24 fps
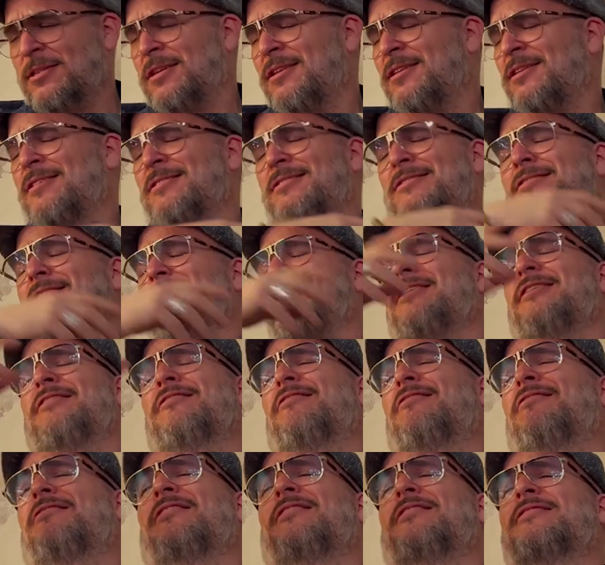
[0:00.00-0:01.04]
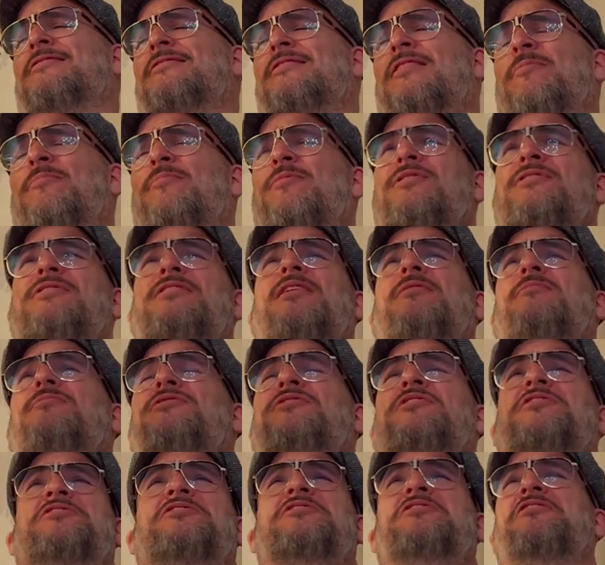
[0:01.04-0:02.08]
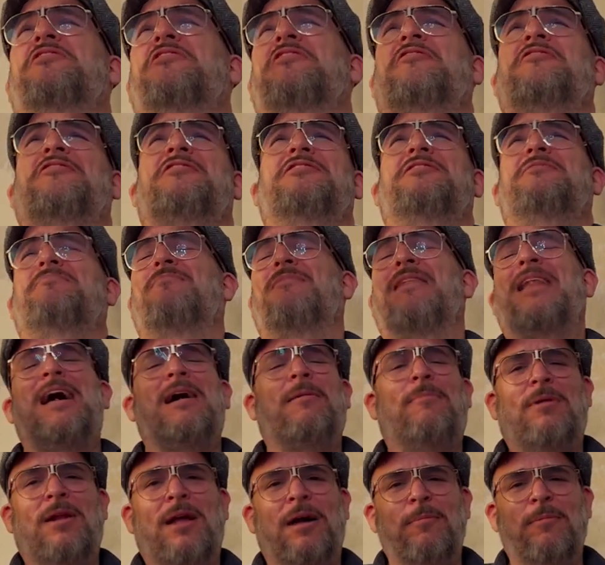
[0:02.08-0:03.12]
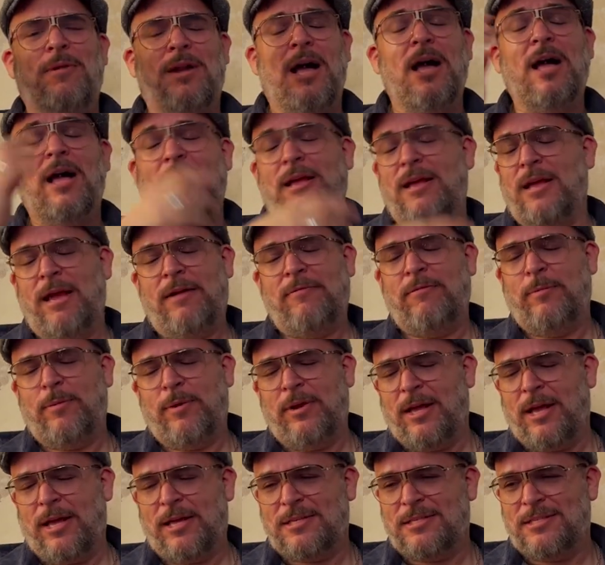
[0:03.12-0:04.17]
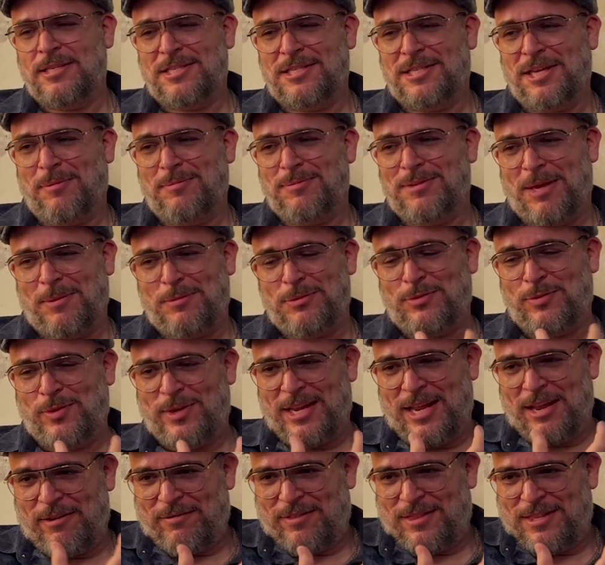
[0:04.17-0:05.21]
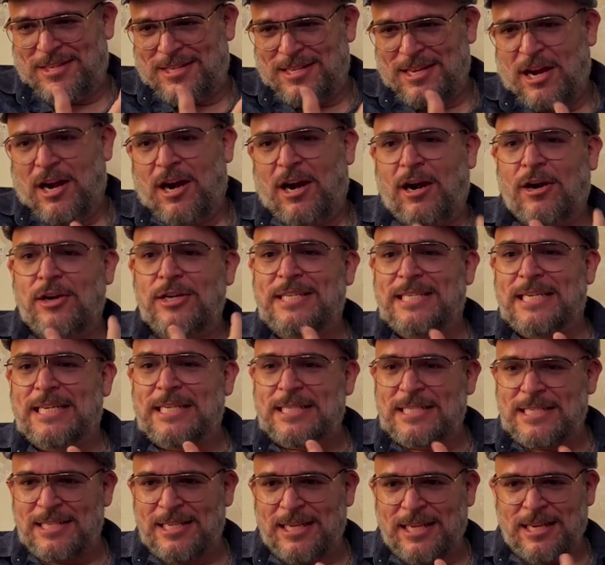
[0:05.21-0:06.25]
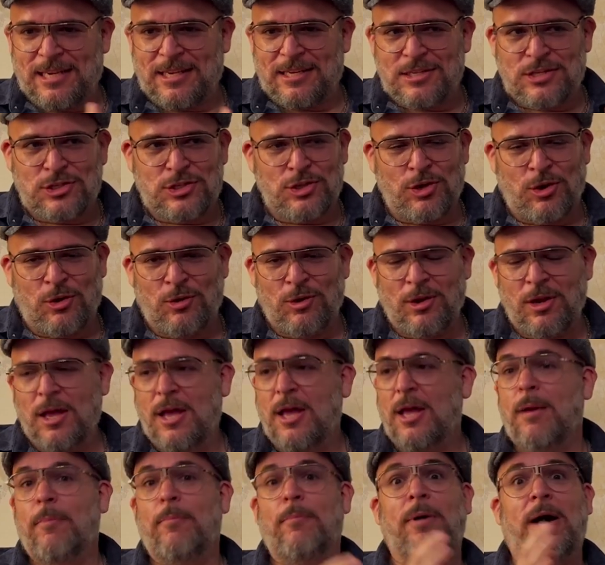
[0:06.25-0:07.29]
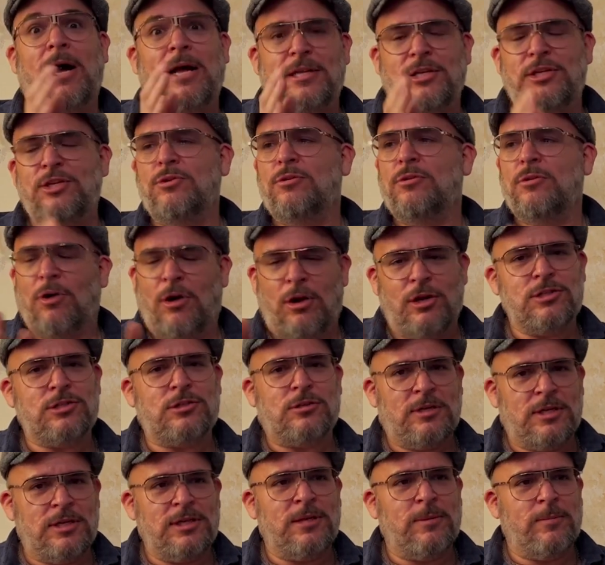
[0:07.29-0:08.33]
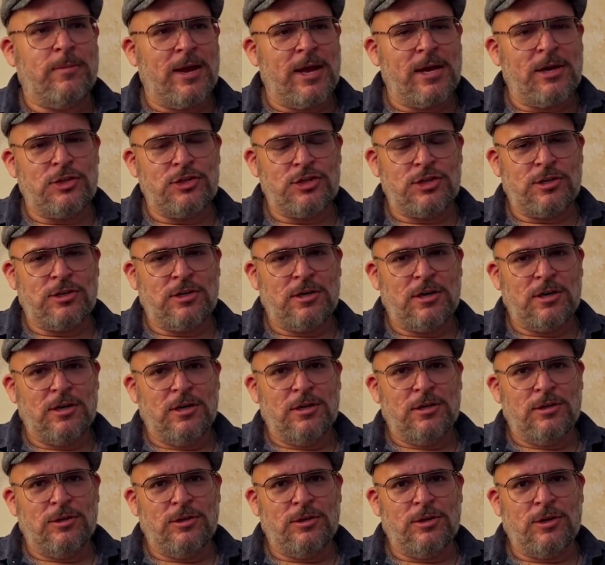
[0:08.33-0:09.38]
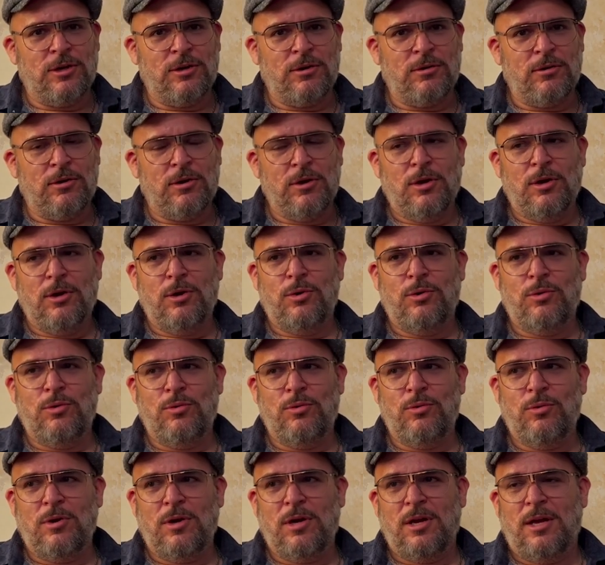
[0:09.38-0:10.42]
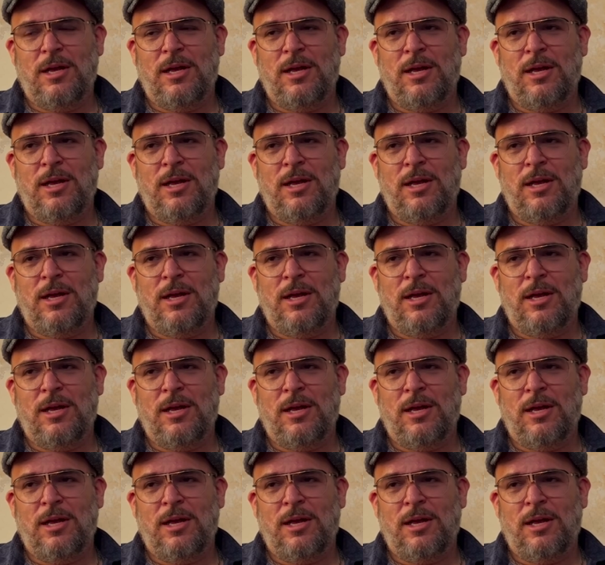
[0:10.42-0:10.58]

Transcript: doesn't need all these numbers. I'm just an artist, blah, blah, blah. Everybody has that sometimes when they have this artistic soul. But you also need the manager, you know, who